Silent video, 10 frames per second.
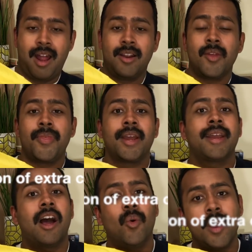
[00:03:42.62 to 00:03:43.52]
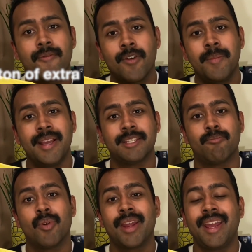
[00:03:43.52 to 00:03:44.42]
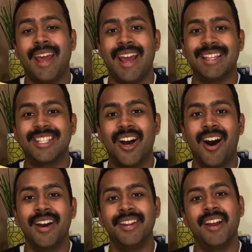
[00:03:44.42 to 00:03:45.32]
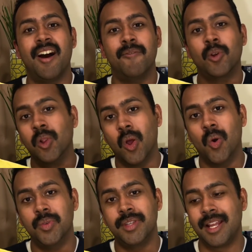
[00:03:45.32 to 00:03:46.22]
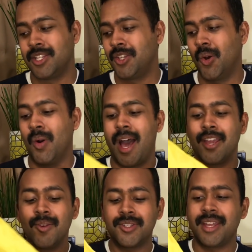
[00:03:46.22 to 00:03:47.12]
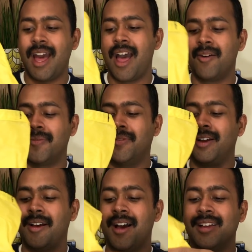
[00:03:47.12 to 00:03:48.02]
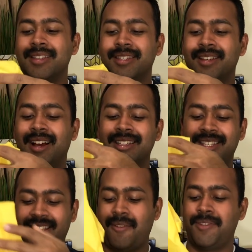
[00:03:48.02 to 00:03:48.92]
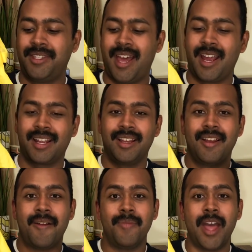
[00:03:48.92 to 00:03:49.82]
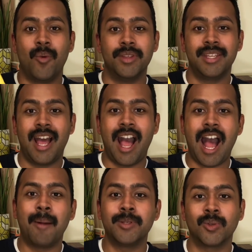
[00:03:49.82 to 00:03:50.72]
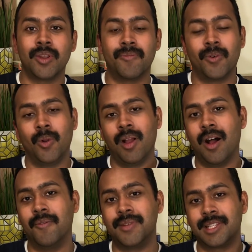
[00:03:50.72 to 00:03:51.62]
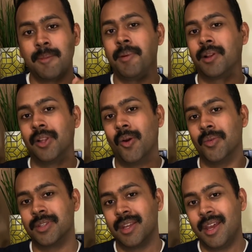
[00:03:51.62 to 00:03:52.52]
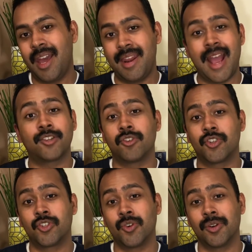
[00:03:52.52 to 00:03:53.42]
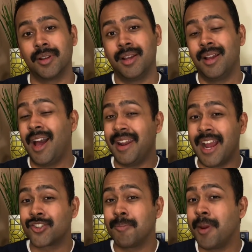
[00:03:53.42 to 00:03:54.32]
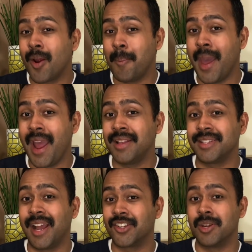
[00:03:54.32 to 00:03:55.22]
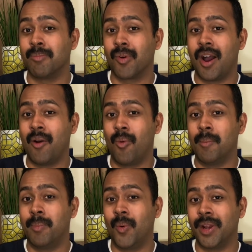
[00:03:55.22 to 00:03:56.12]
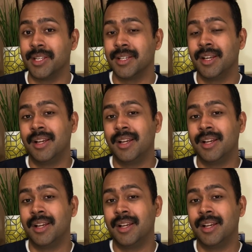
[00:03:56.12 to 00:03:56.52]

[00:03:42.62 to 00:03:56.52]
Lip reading: Another thing I got away from is bringing a ton of clothes. And so I used to have a stuff sack that was absolutely full of sleeping clothes, an extra shirt, an extra pair of pants I actually brought at one point.